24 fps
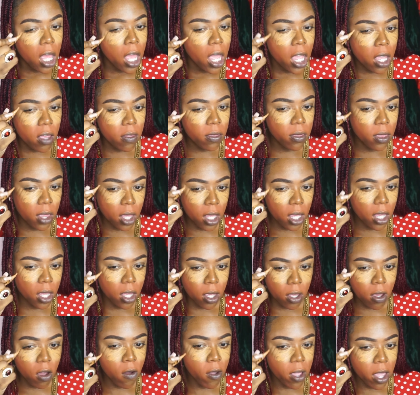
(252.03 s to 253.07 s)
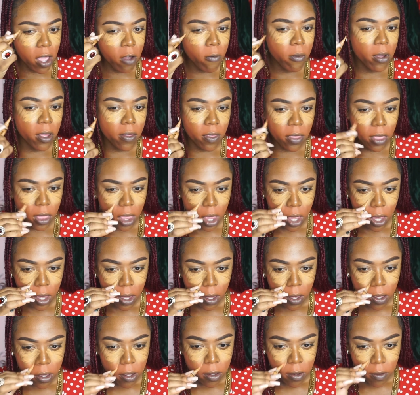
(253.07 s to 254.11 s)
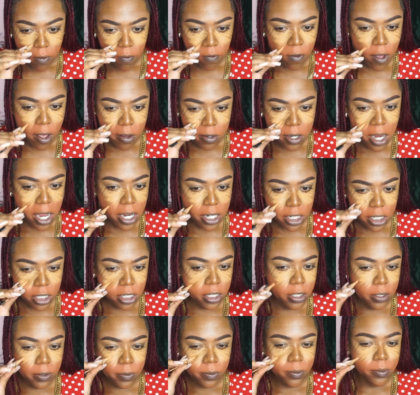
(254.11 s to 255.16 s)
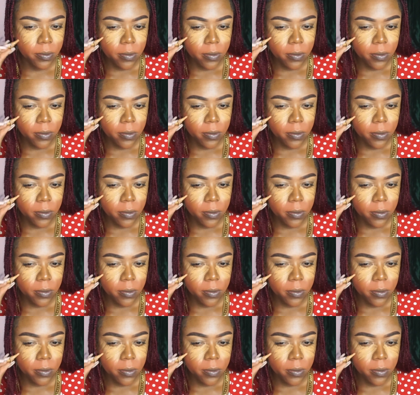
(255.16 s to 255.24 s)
and then go in with foundation.